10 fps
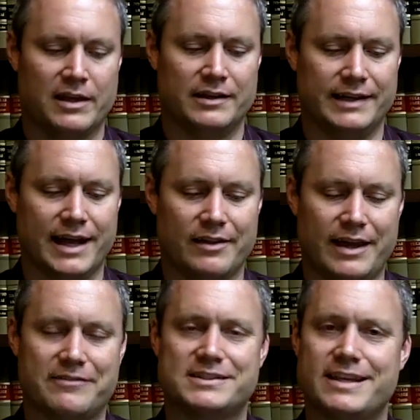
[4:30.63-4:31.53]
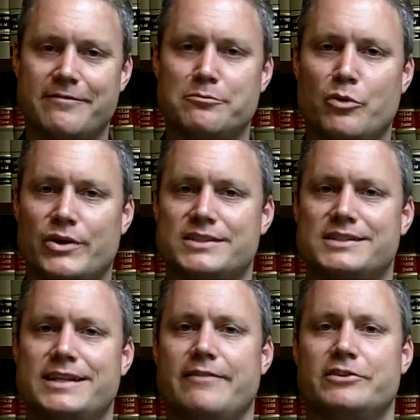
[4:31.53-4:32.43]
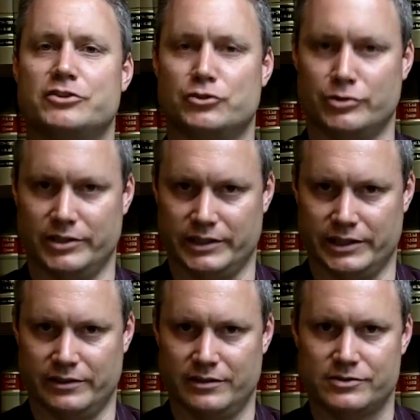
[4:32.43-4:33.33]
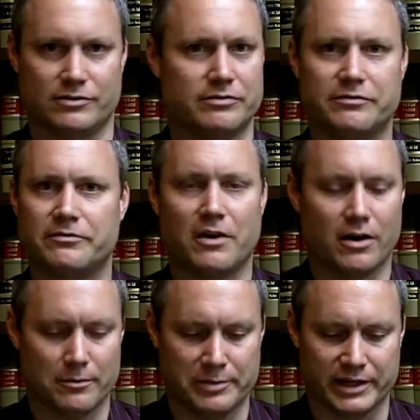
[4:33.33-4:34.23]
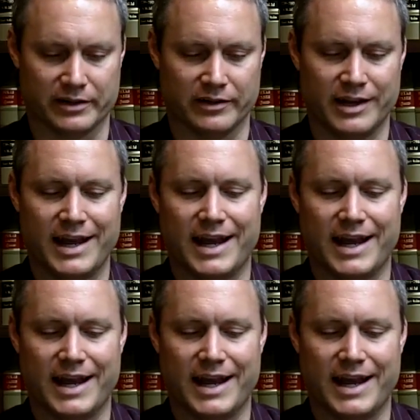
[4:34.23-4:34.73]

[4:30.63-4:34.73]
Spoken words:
Now they have $7.7 trillion, so far bigger.